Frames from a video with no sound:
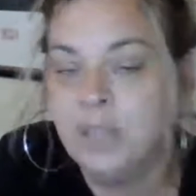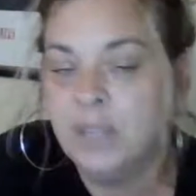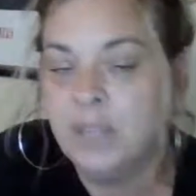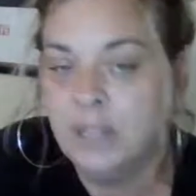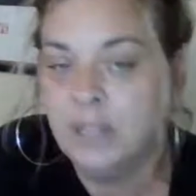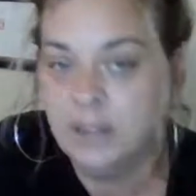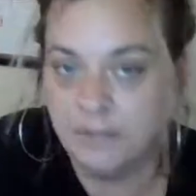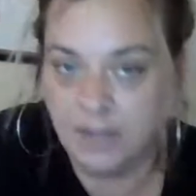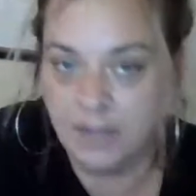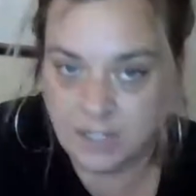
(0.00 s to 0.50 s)

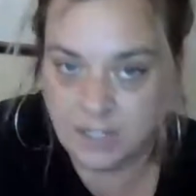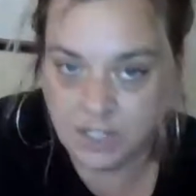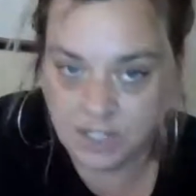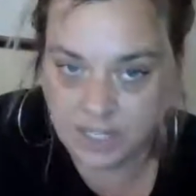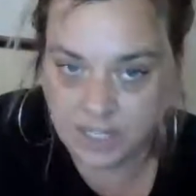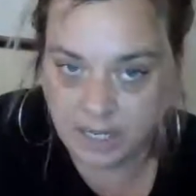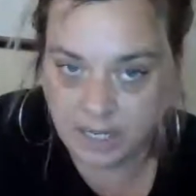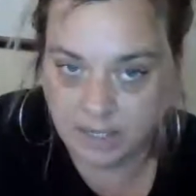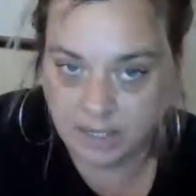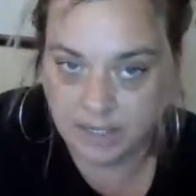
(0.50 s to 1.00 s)
the
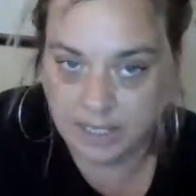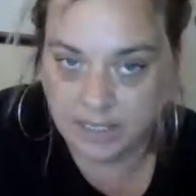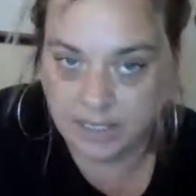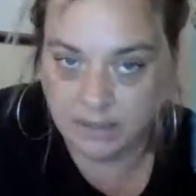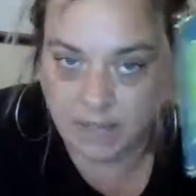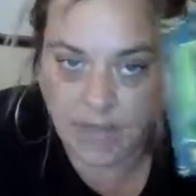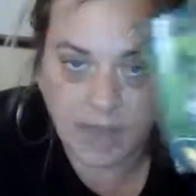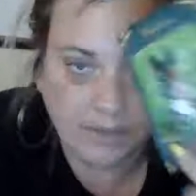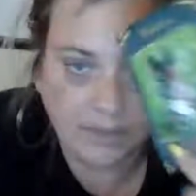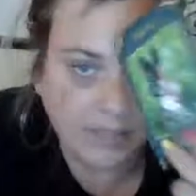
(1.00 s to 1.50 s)
vegetarian
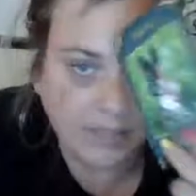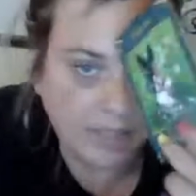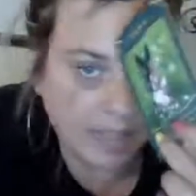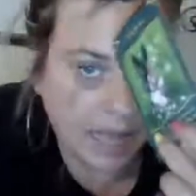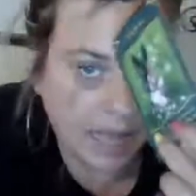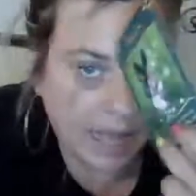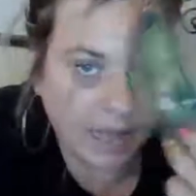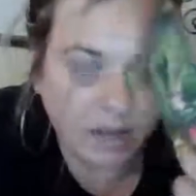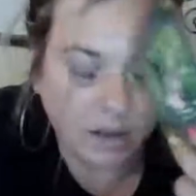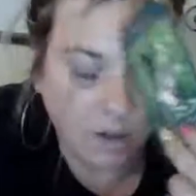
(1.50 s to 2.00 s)

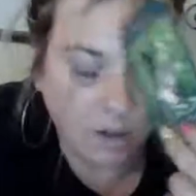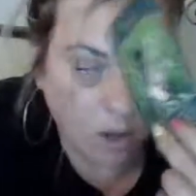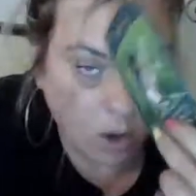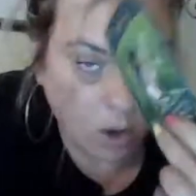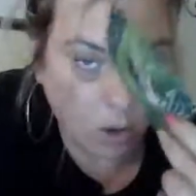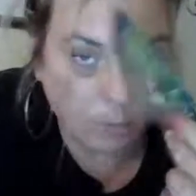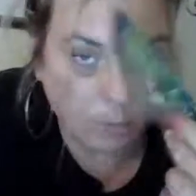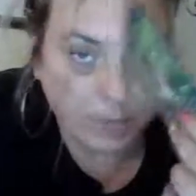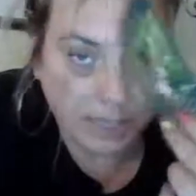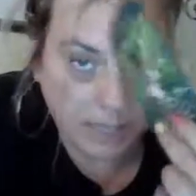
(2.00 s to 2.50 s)
lifestyle,
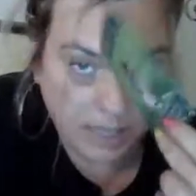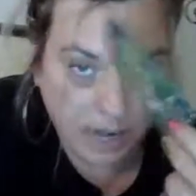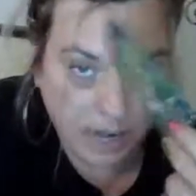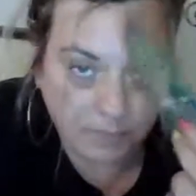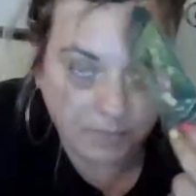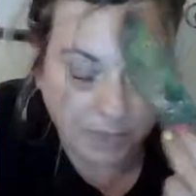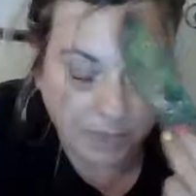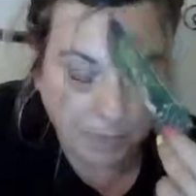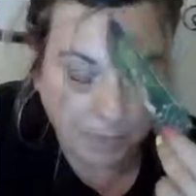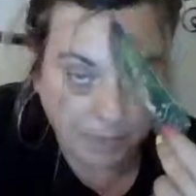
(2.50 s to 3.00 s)
opening
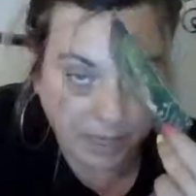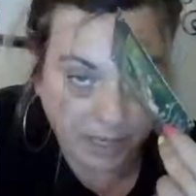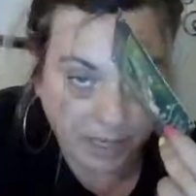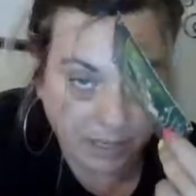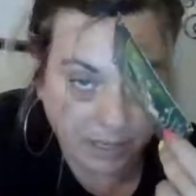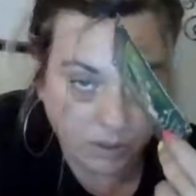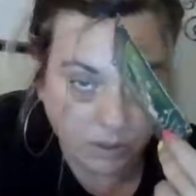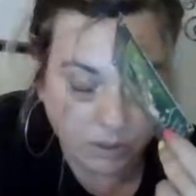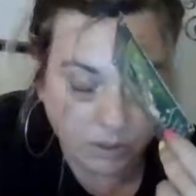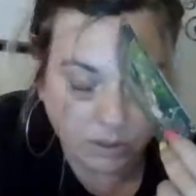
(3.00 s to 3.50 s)
up the
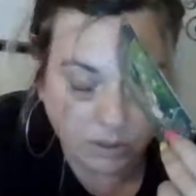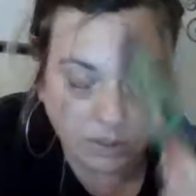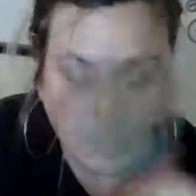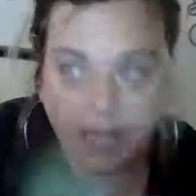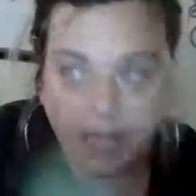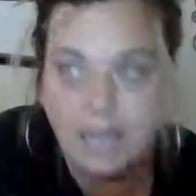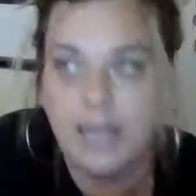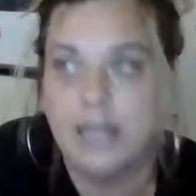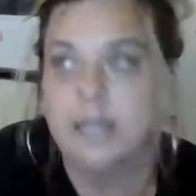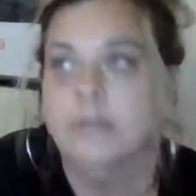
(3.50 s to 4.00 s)
pineal
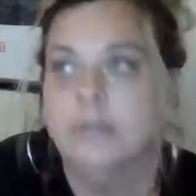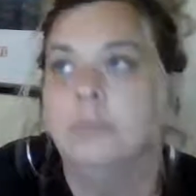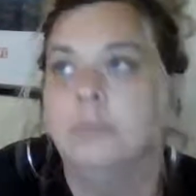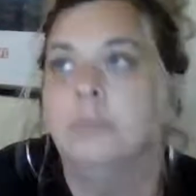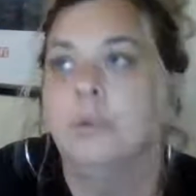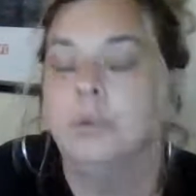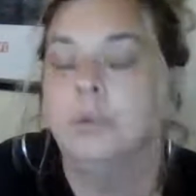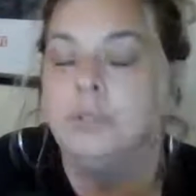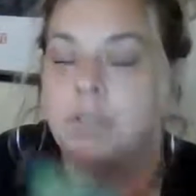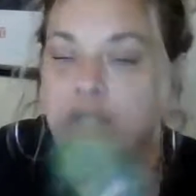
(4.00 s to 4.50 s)
gland,
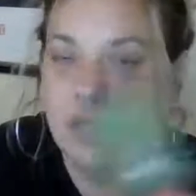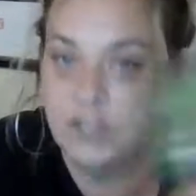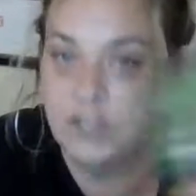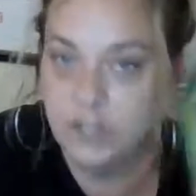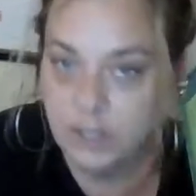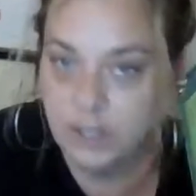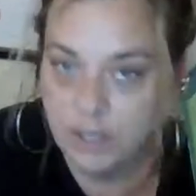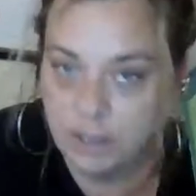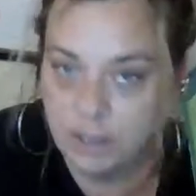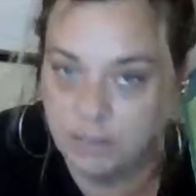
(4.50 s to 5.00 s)
boosting
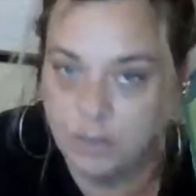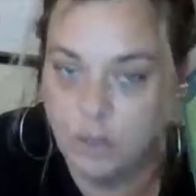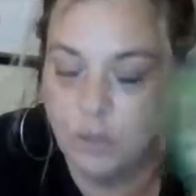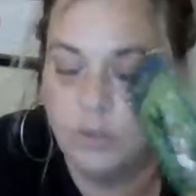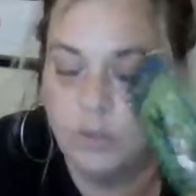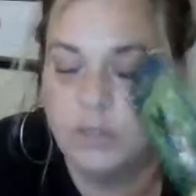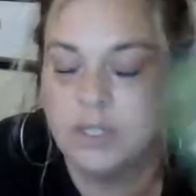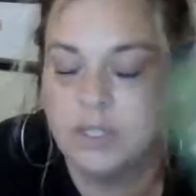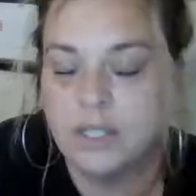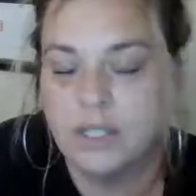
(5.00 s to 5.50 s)
your
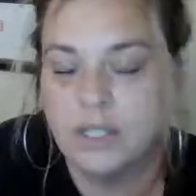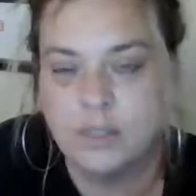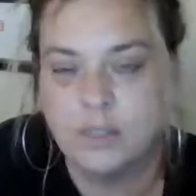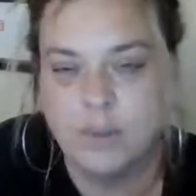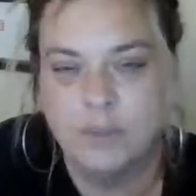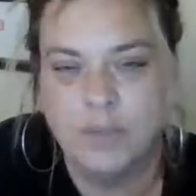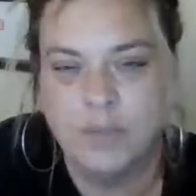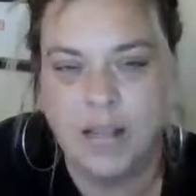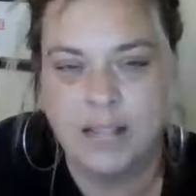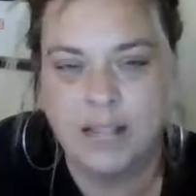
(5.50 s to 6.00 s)
immune
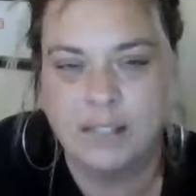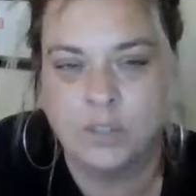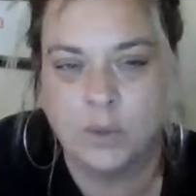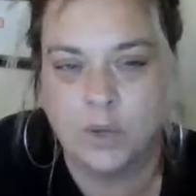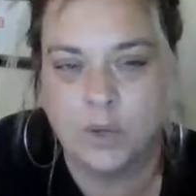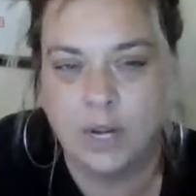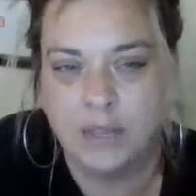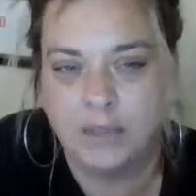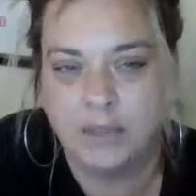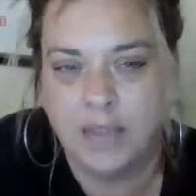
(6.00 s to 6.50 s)
system, that
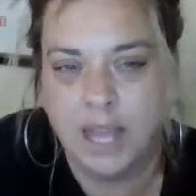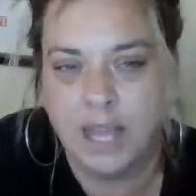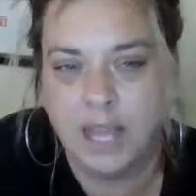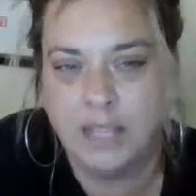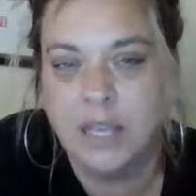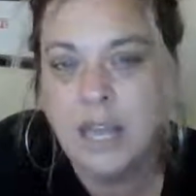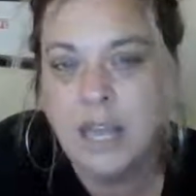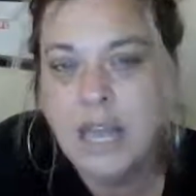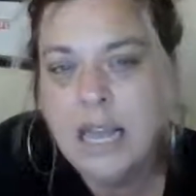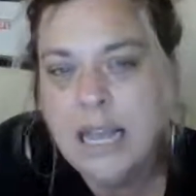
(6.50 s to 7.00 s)
sort of thing.